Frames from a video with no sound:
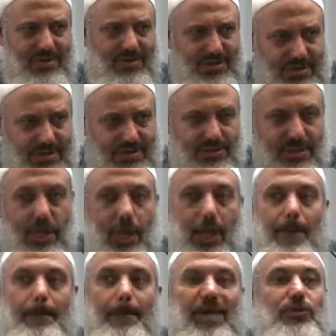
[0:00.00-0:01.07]
This is,
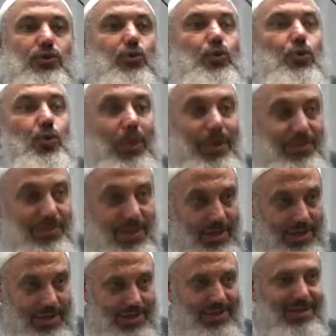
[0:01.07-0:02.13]
but
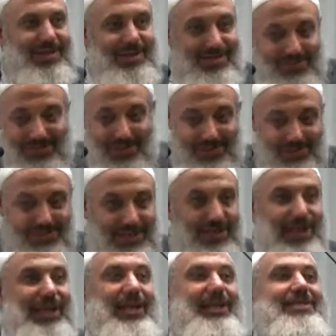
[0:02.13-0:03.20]
within this
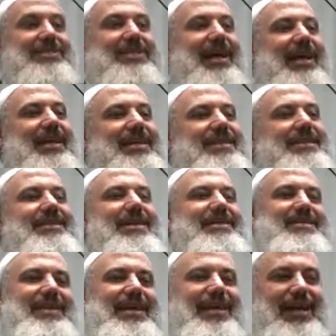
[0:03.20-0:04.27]
is the
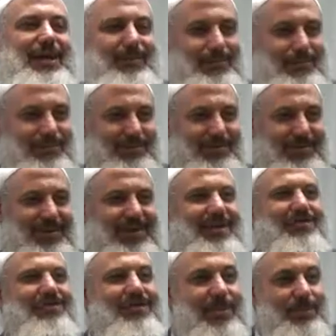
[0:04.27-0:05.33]
salam,
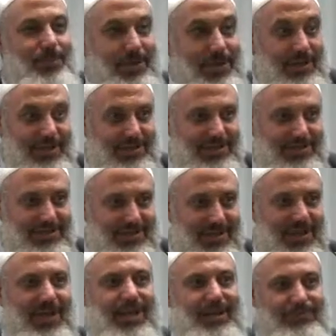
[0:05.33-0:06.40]
the
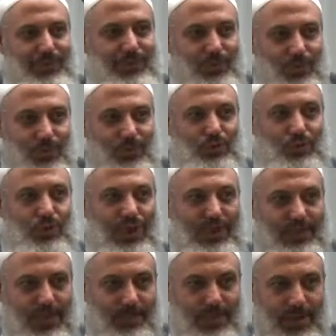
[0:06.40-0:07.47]
peace. If you want to
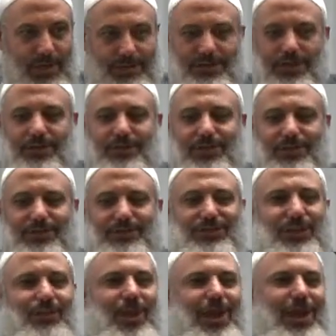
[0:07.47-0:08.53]
get the peace, this is
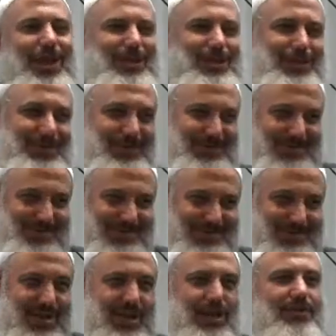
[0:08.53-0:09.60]
the way.
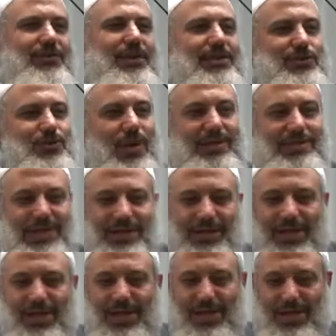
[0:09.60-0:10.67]
That's why I
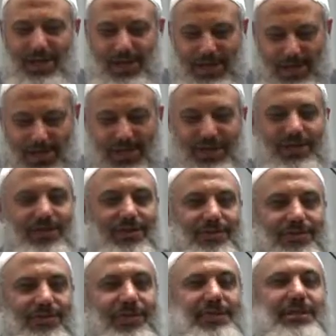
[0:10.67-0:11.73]
said,
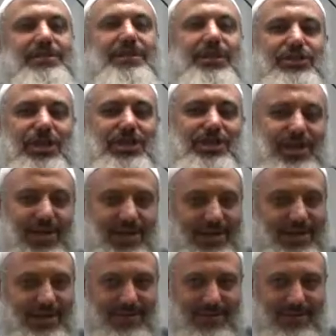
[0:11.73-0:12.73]
this is the Jannah.